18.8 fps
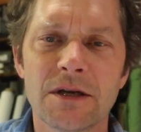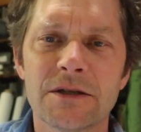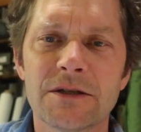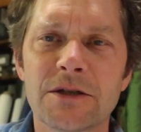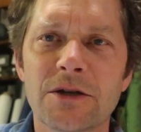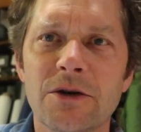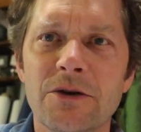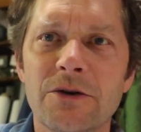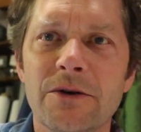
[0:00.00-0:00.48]

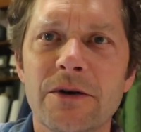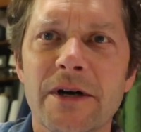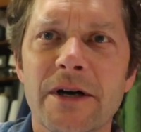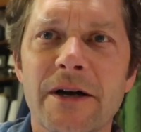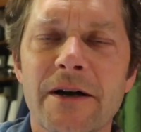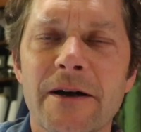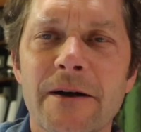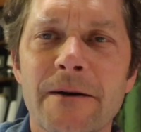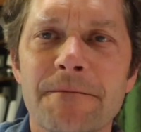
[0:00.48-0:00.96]
So
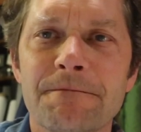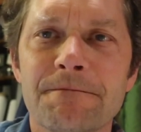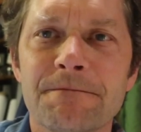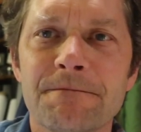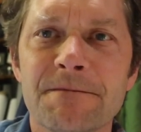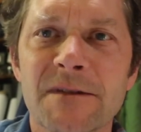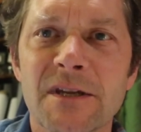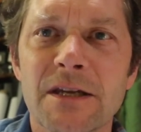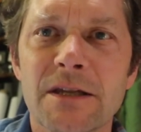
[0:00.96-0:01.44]

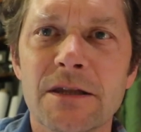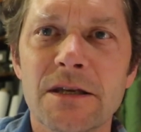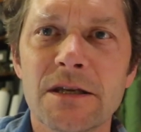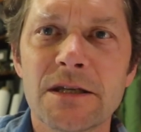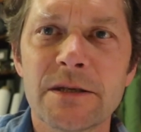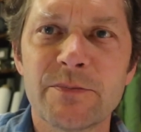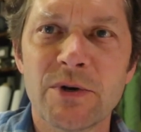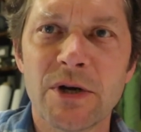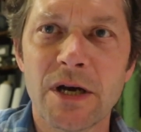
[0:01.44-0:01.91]

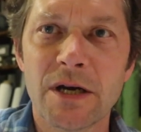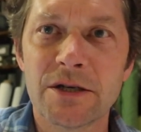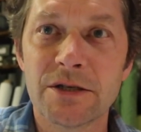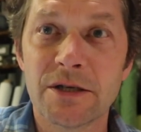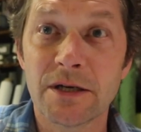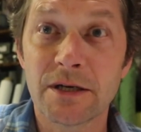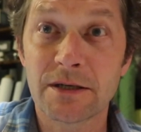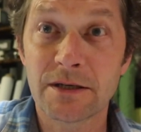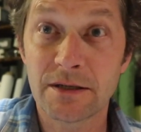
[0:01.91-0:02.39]
this
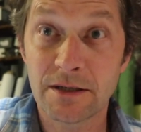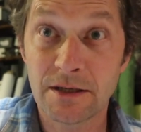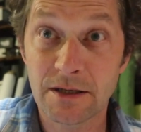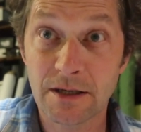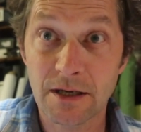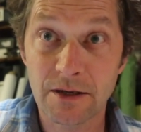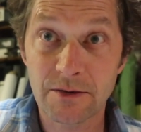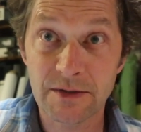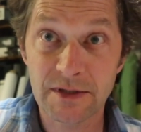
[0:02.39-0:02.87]
project
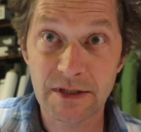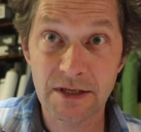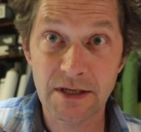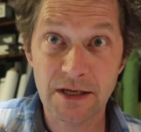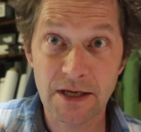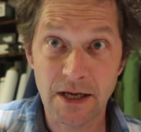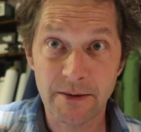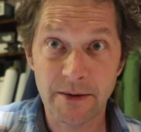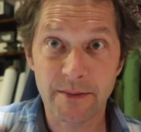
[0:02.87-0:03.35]
in Iowa
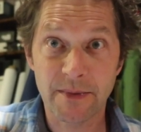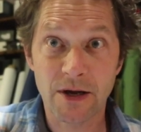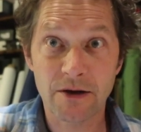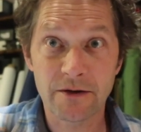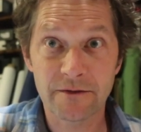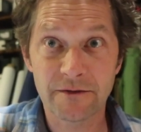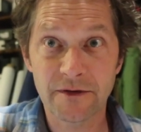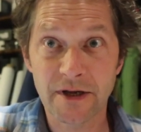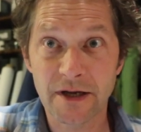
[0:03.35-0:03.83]
City came
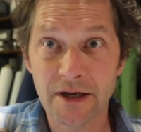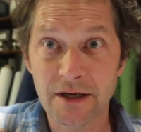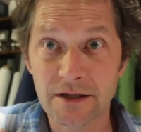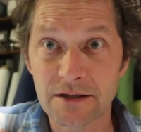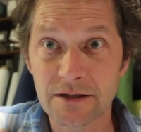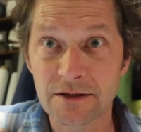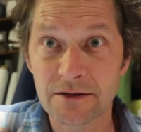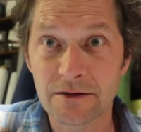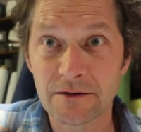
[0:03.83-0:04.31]
about,
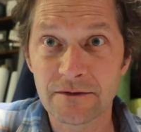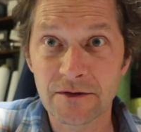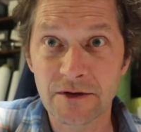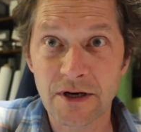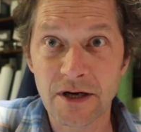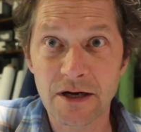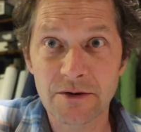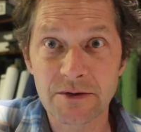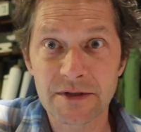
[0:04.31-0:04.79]
Flags
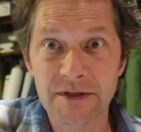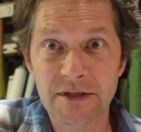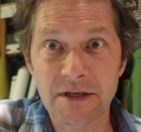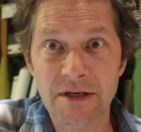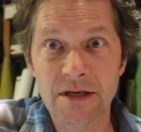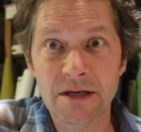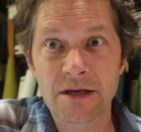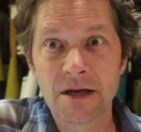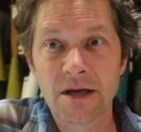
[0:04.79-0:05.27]
for Iowa
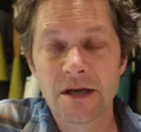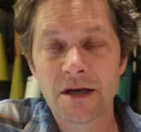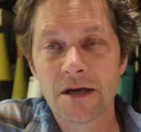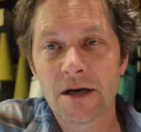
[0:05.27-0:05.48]
City,